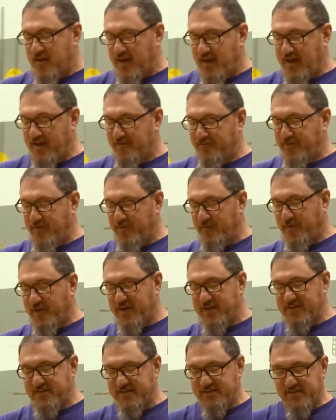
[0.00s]
If
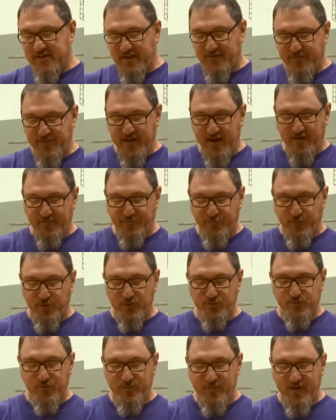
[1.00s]
the
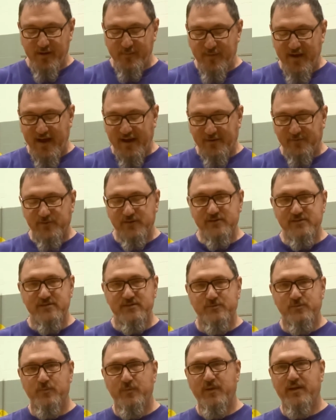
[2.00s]
airfoils were made backwards,
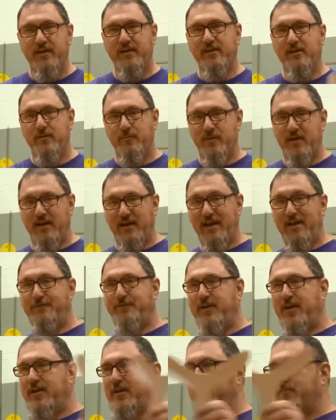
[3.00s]
this could be a
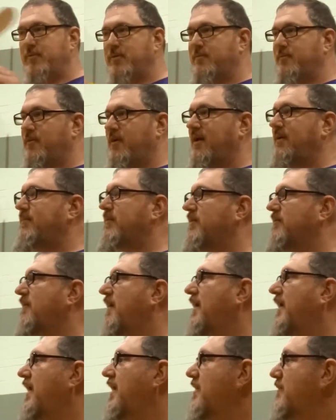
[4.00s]
left-handed boomerang, but a
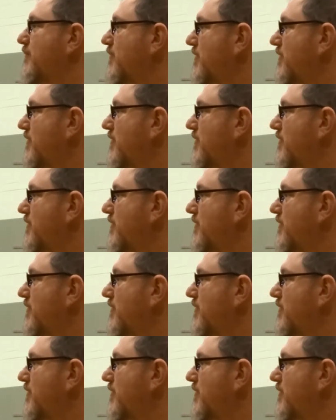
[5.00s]
right-handed